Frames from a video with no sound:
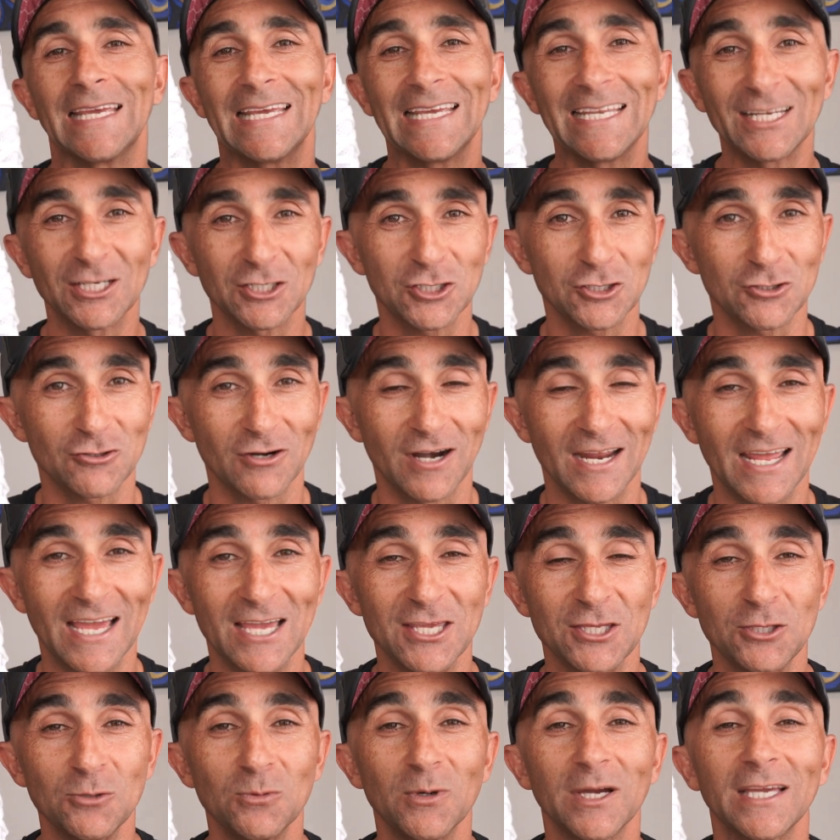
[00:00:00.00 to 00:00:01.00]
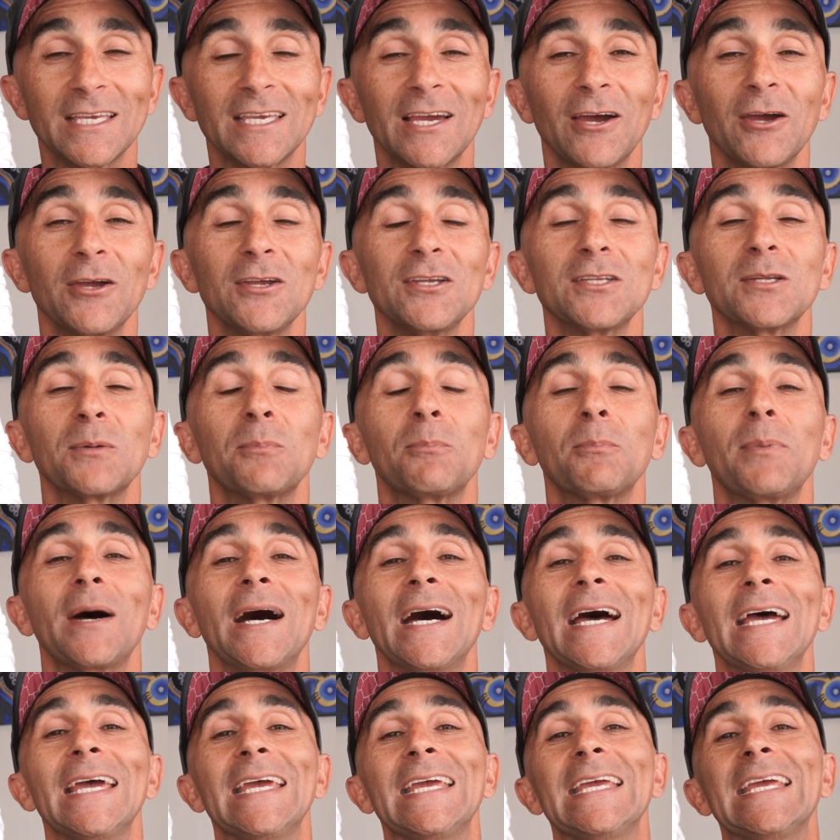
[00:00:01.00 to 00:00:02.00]
in Australia, you are going to
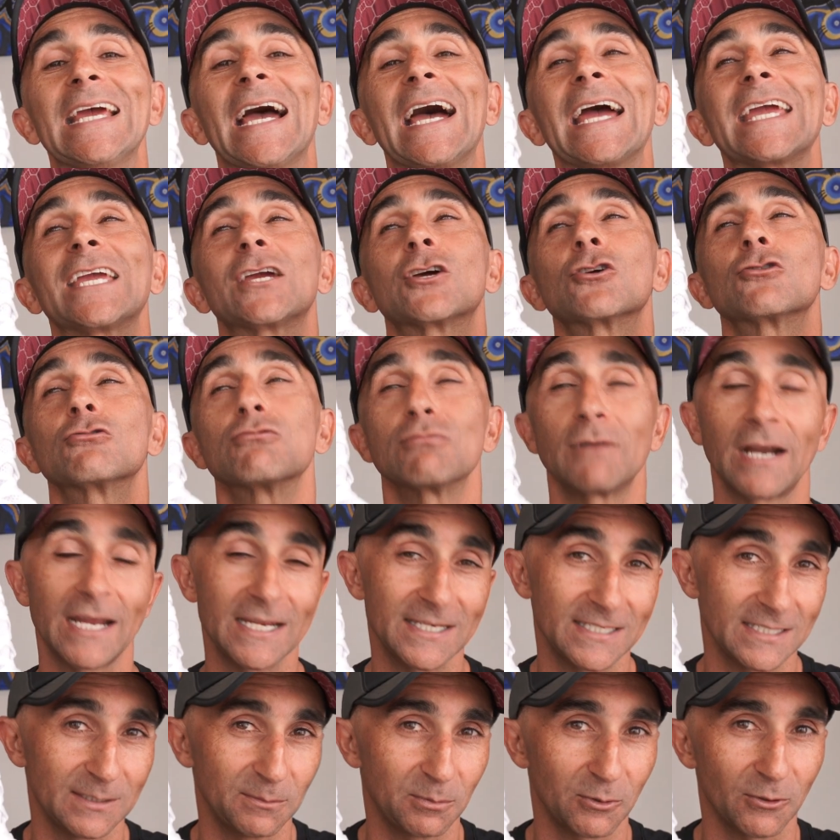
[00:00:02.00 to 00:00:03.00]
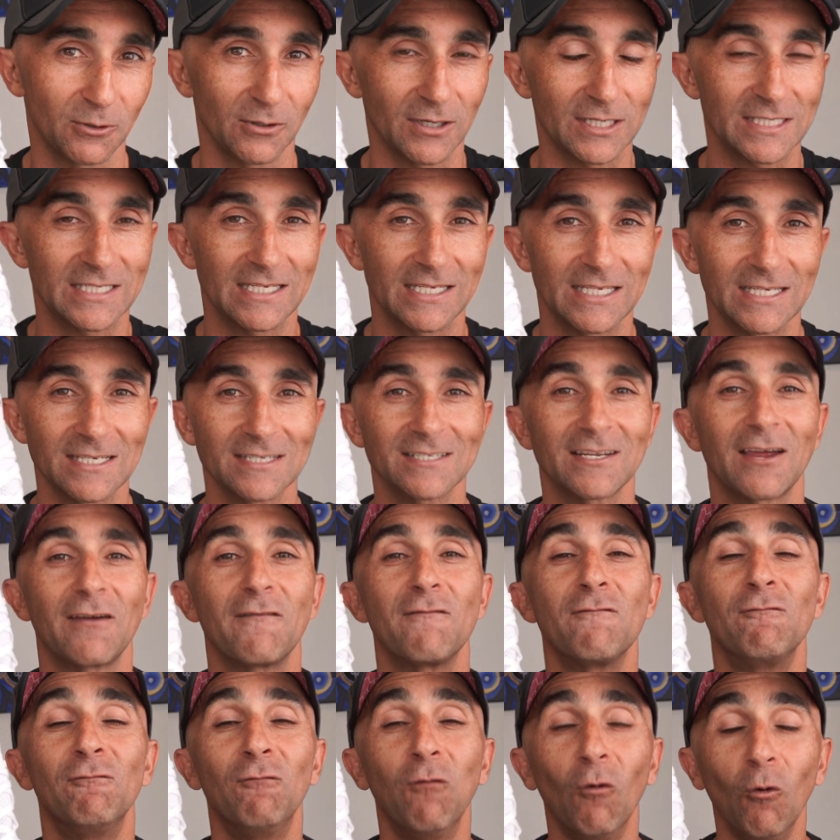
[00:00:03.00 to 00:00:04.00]
pay a crazy price here.
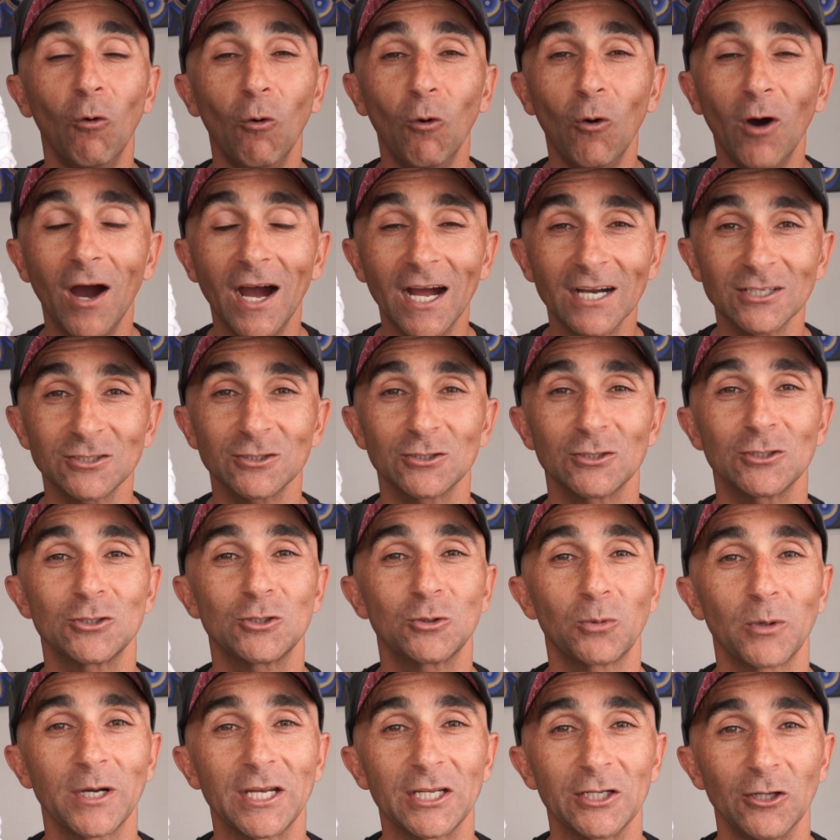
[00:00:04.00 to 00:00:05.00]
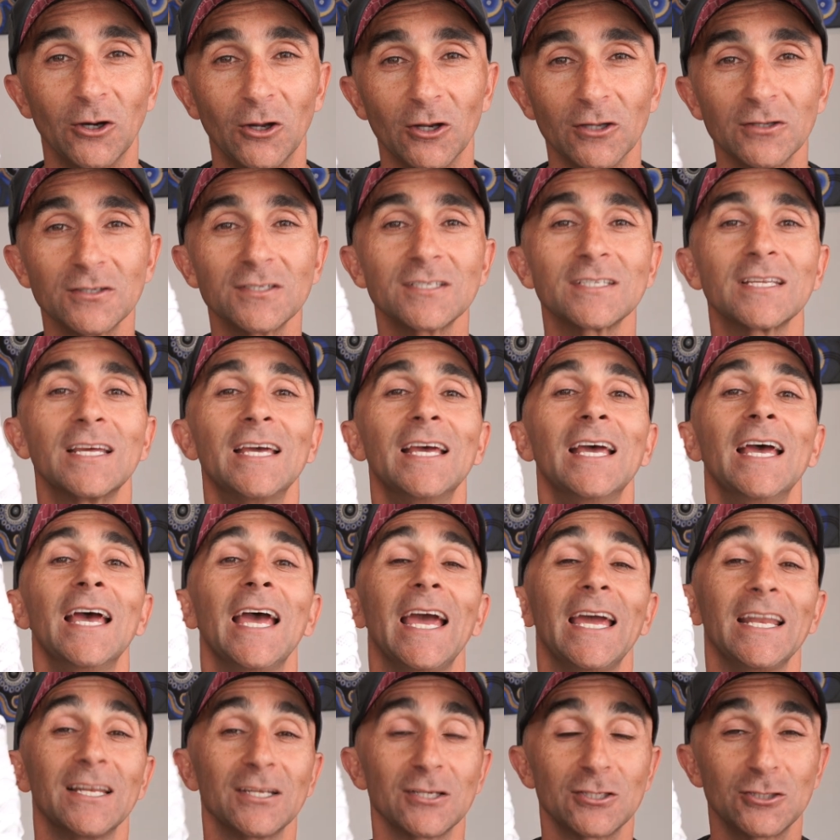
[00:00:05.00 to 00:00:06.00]
So $420,
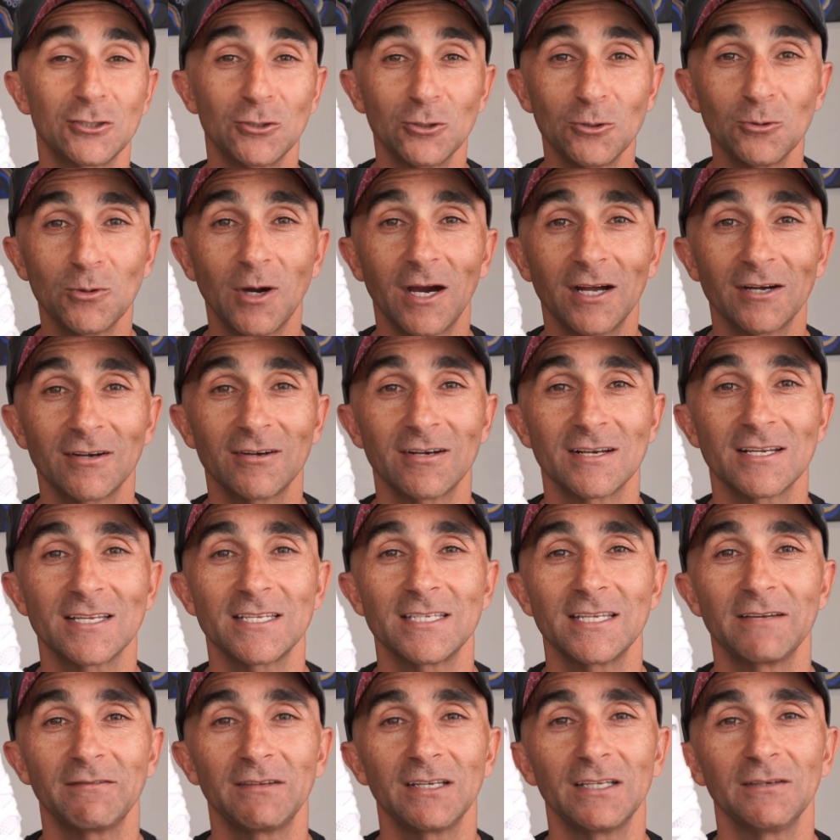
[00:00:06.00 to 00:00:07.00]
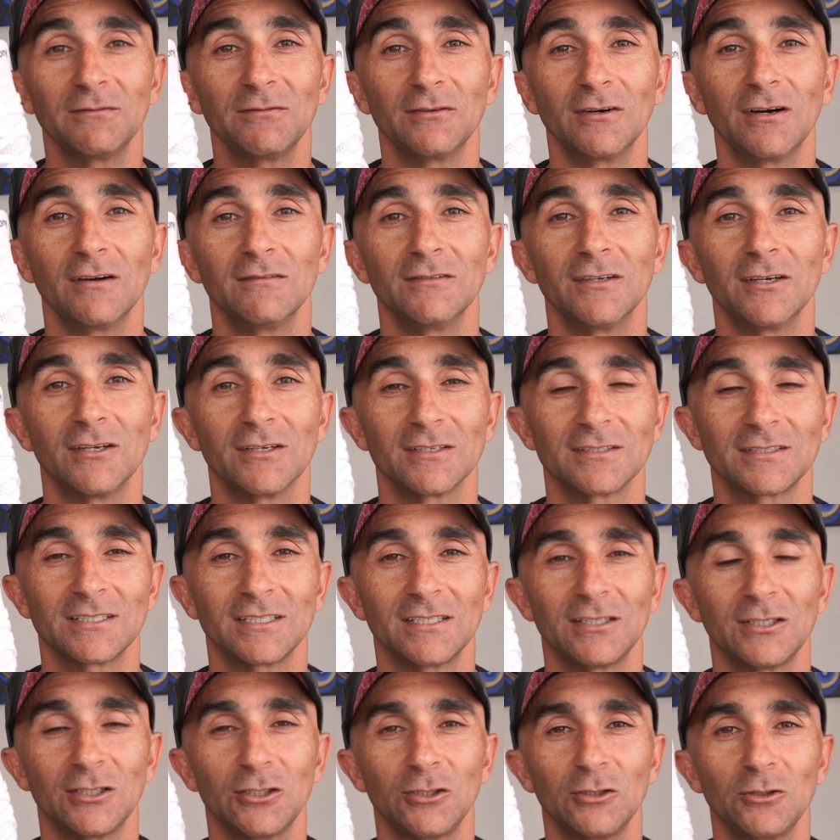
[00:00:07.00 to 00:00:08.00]
and it's $275
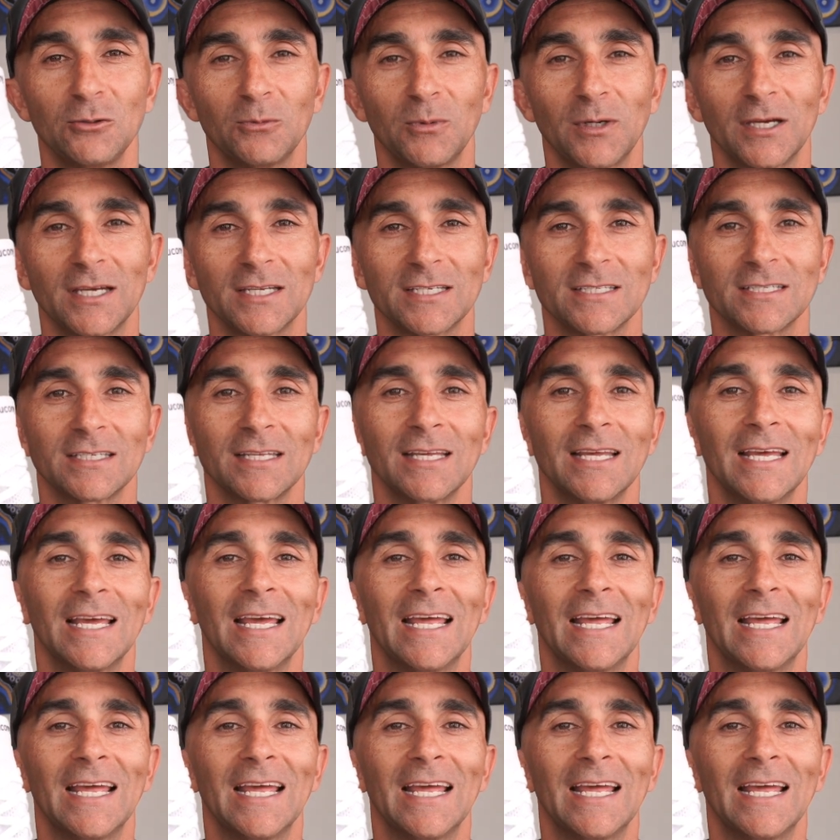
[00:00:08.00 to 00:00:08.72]
in the US.